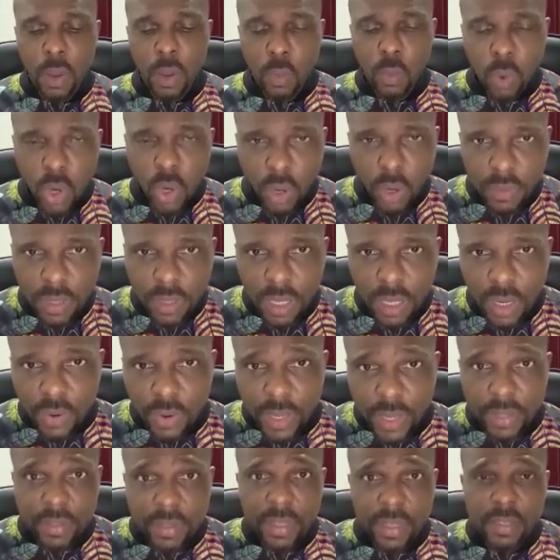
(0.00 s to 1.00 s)
One of the
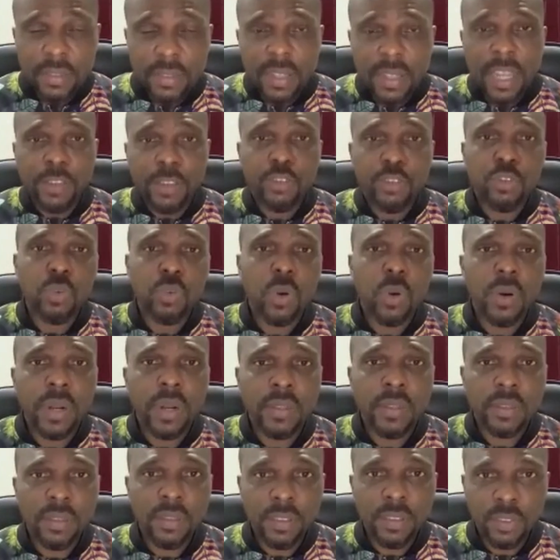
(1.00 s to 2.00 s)
greatest
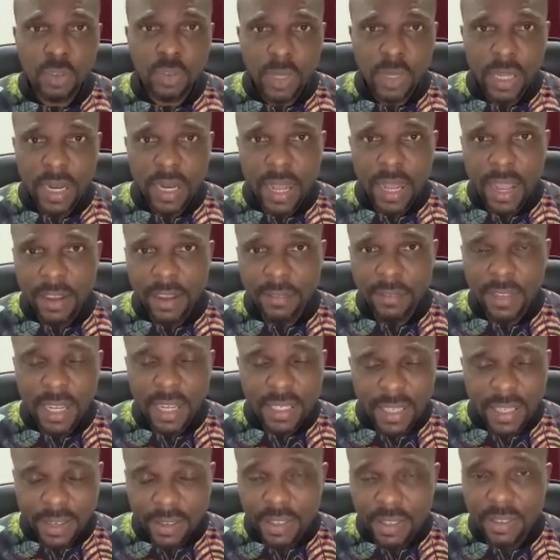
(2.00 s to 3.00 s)
assurances you can have
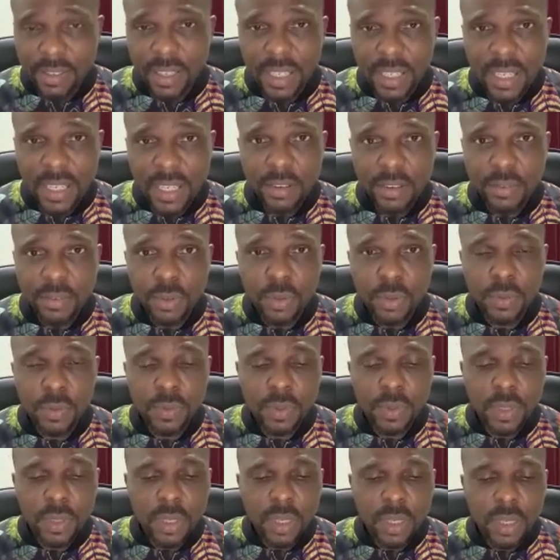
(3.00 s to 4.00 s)
that there is a devil
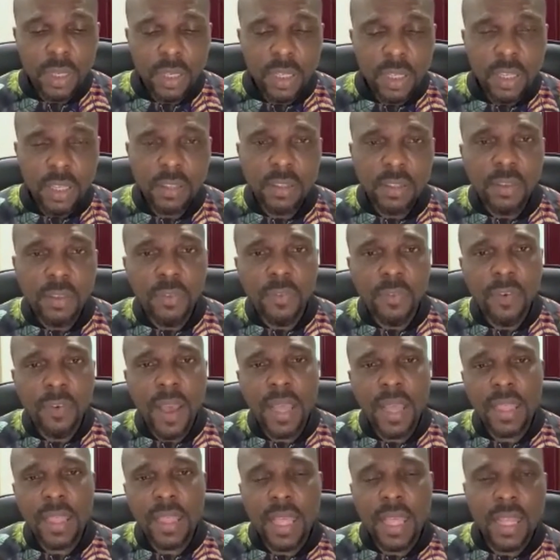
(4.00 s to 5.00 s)
is the
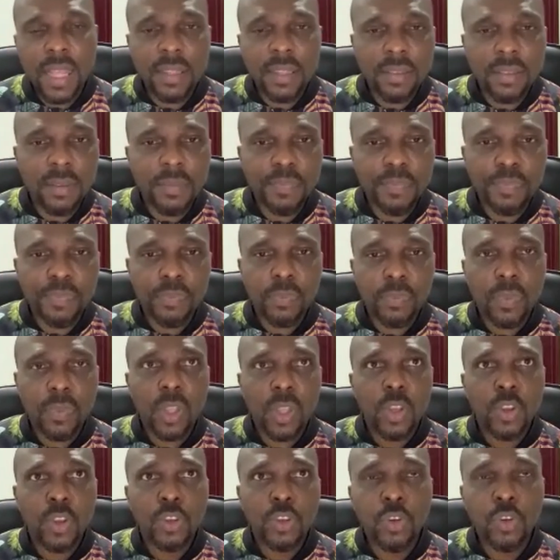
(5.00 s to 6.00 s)
fact that
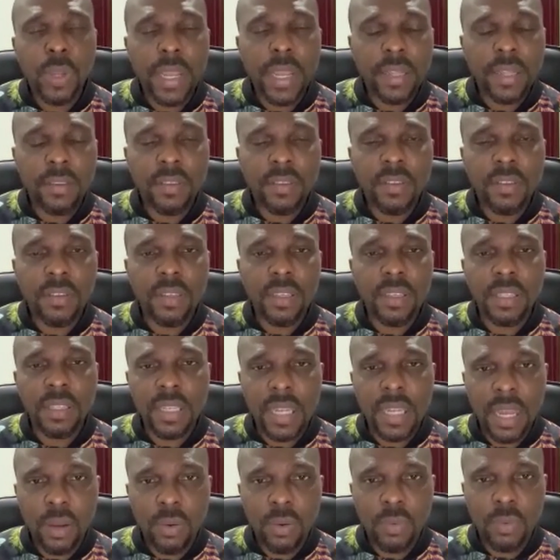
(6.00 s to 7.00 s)
you can sit
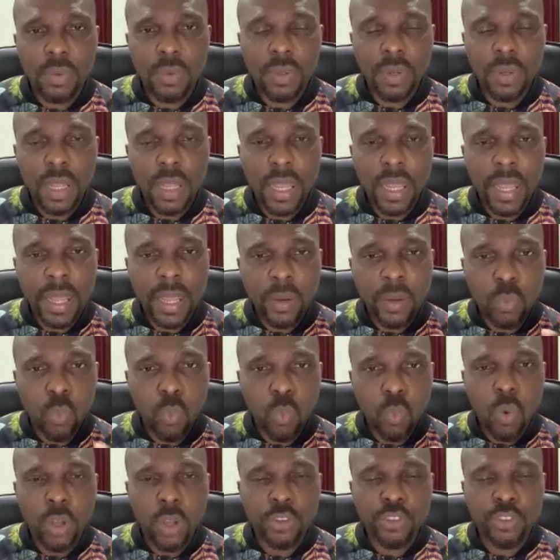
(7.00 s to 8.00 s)
down
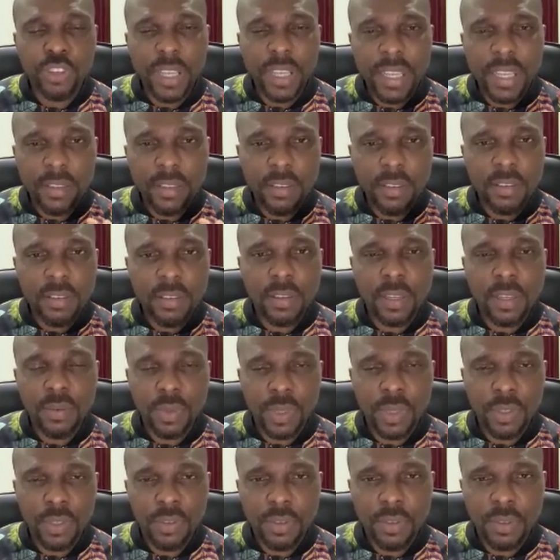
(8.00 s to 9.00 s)
and watch a
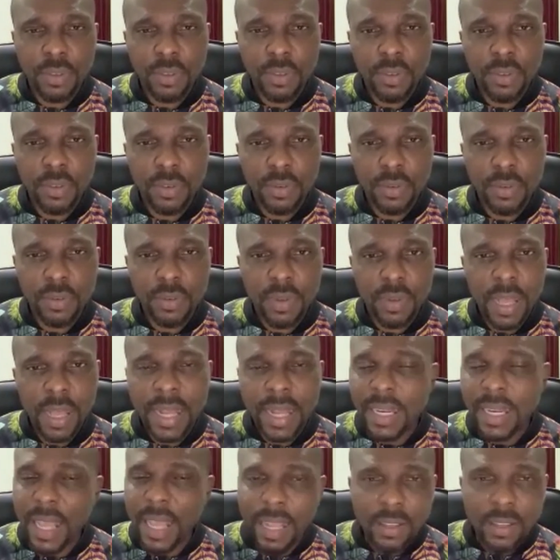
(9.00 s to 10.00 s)
series
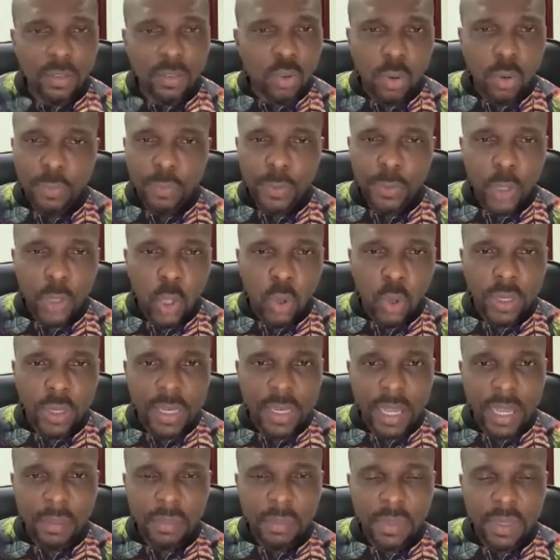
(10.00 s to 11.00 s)
and don't feel
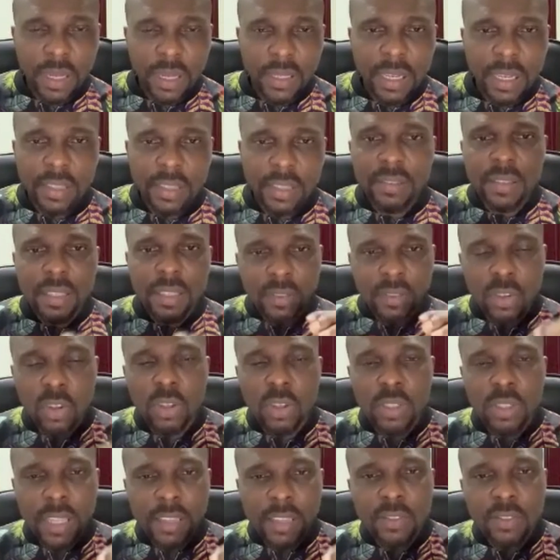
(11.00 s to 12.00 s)
condemned. There's
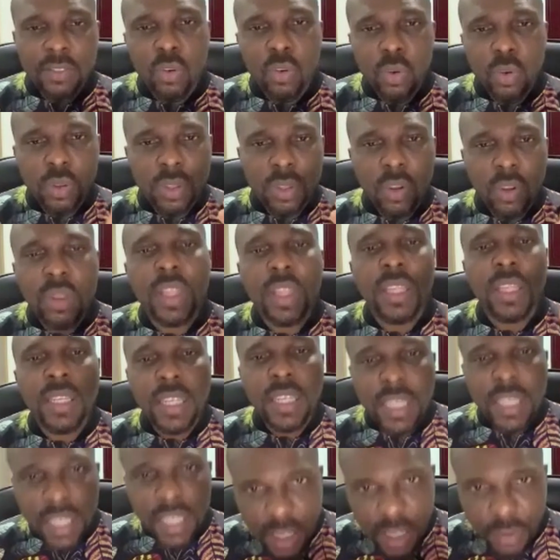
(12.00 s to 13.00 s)

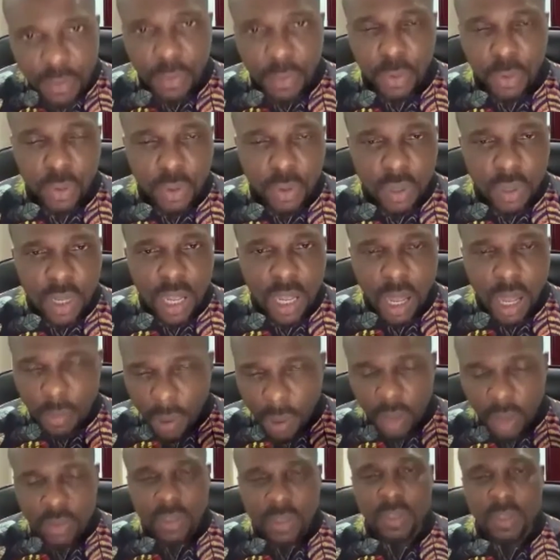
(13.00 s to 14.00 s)
nothing evil
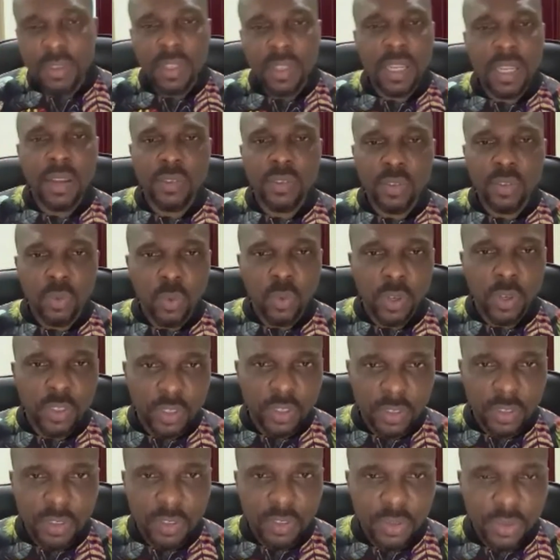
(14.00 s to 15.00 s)
about sitting down to watch
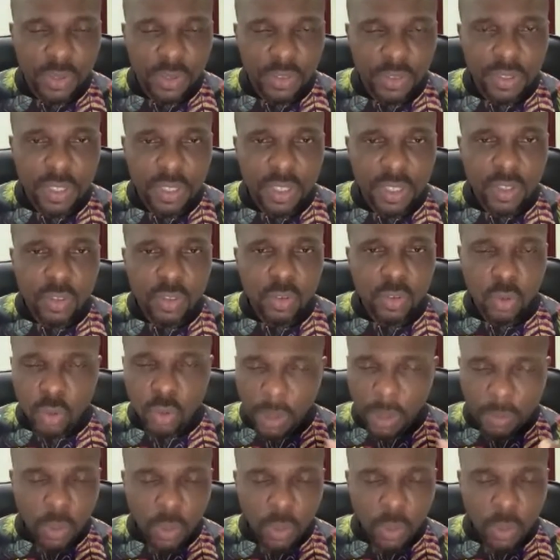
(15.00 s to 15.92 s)
a series. So